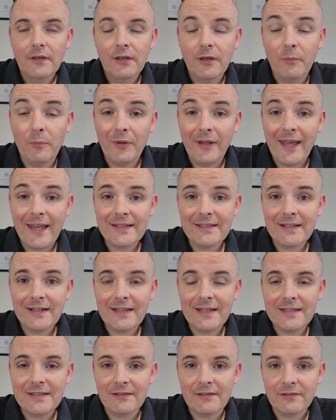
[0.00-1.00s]

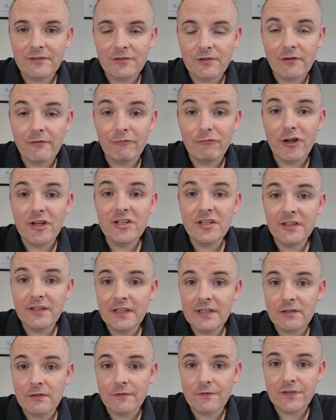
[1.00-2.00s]
complexities and sort of
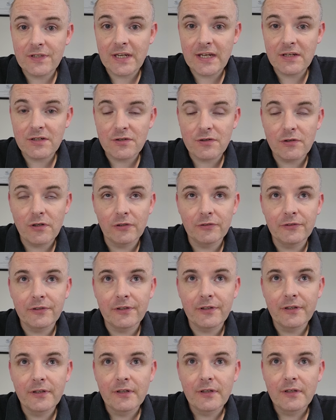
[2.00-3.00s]
rigidness of Sage
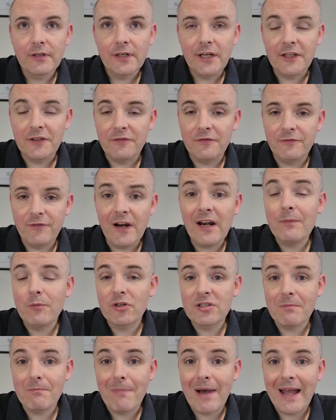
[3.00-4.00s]
200. It's very
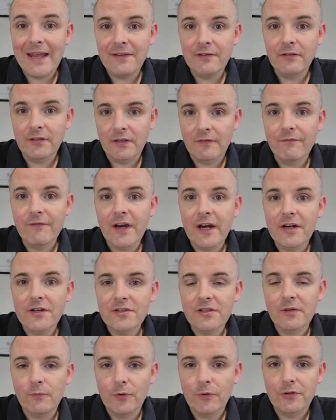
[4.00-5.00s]
much a manual
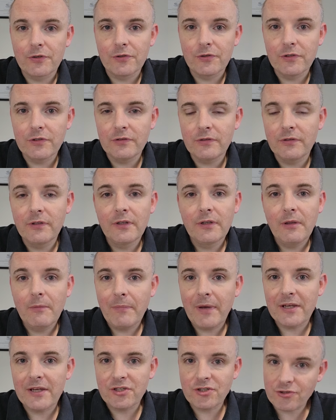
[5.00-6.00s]
conversion that we're doing
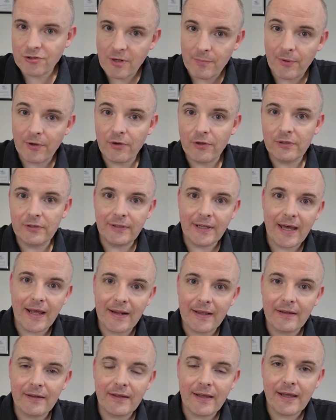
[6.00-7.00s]
by stripping out
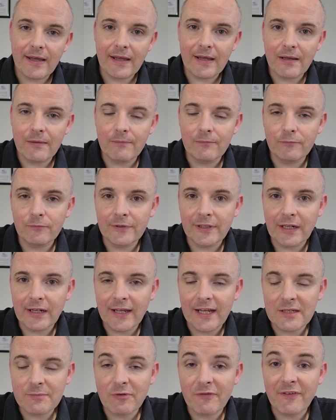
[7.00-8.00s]
data. The
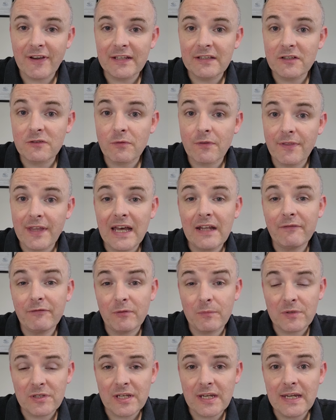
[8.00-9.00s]
client's providing us with that
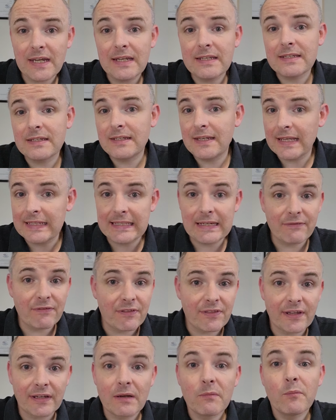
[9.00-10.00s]
from Sage, getting
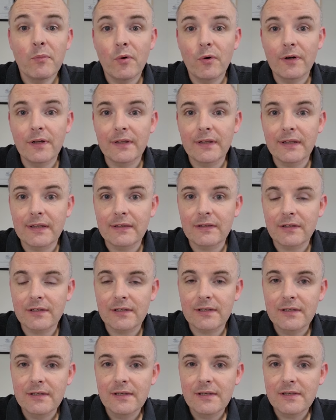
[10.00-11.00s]
everything imported
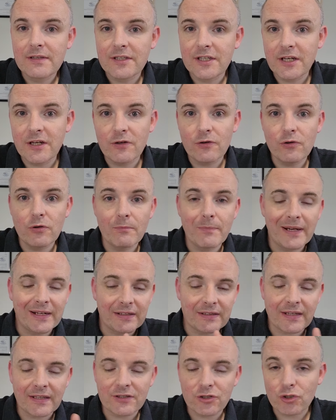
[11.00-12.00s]
into Xero and
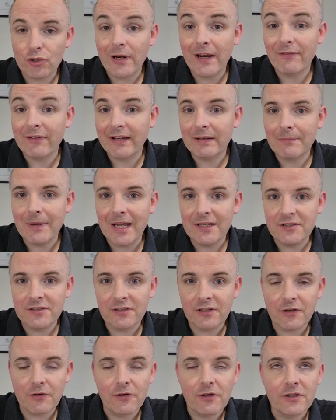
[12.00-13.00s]
making sure everything matches
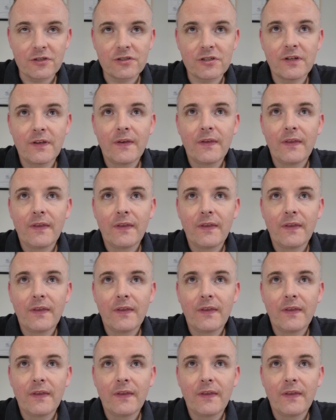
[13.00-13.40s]
across,